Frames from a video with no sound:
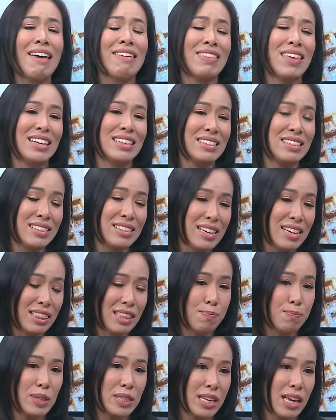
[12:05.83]
and they see
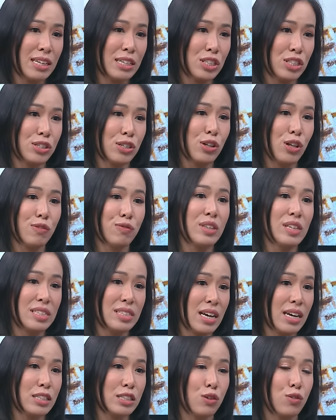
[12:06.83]
the potential of the
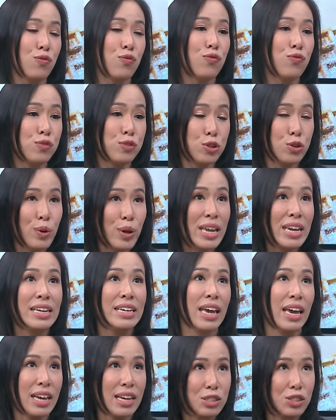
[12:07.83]
sector to
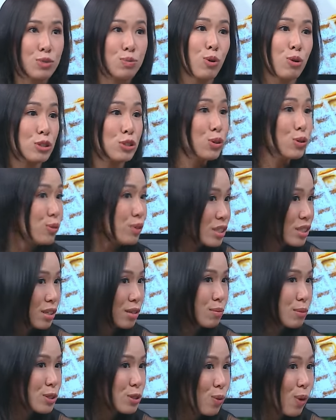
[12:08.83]
engage more
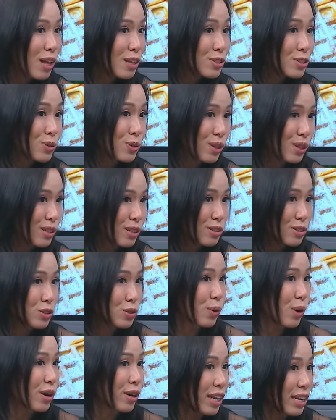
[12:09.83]
tourism mm as well to the
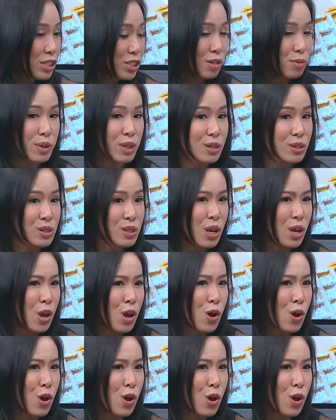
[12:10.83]
to our nation because